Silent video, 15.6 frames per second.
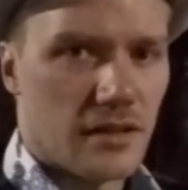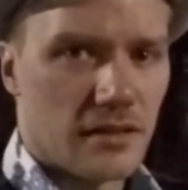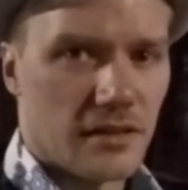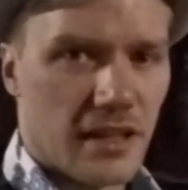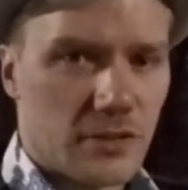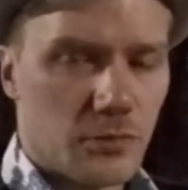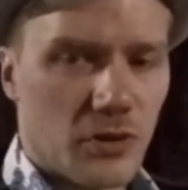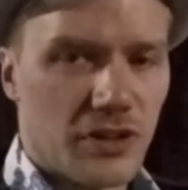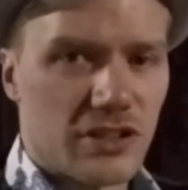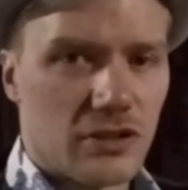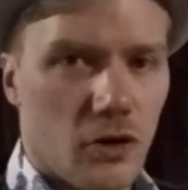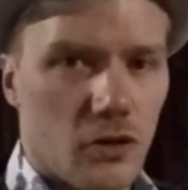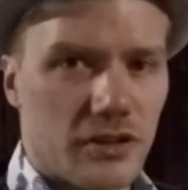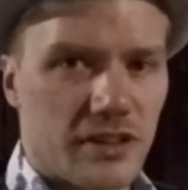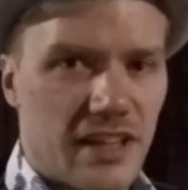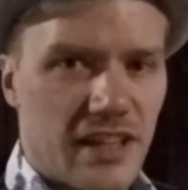Next one is
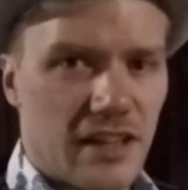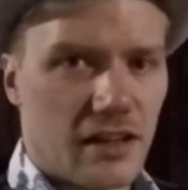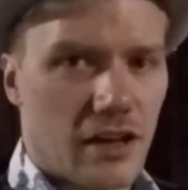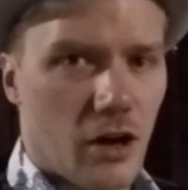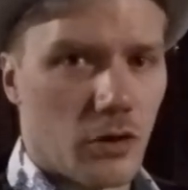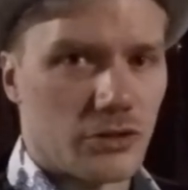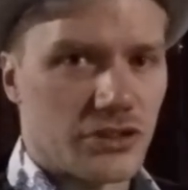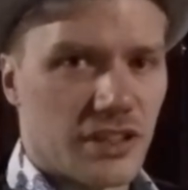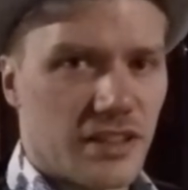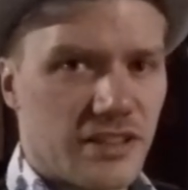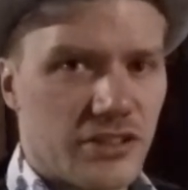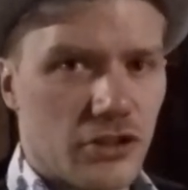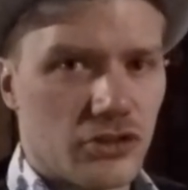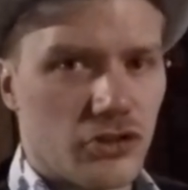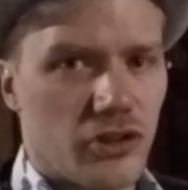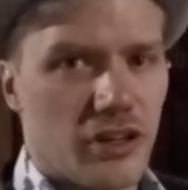called Tea Lounge, and it's
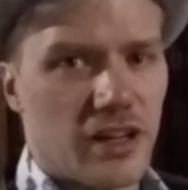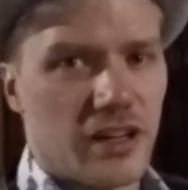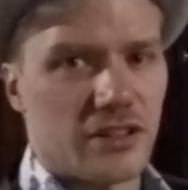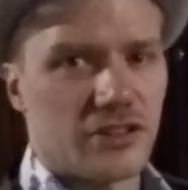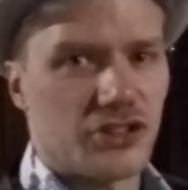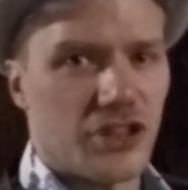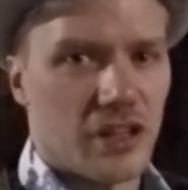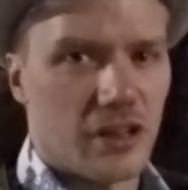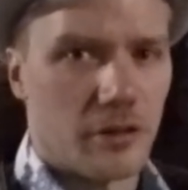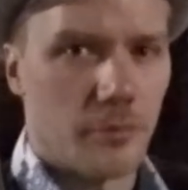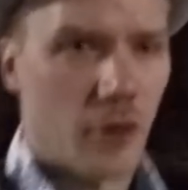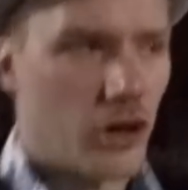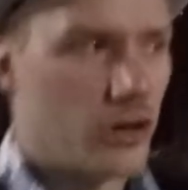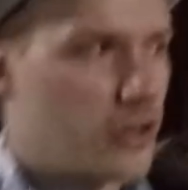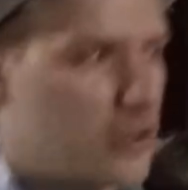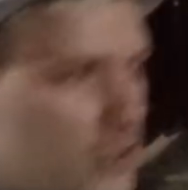just a really chill bar,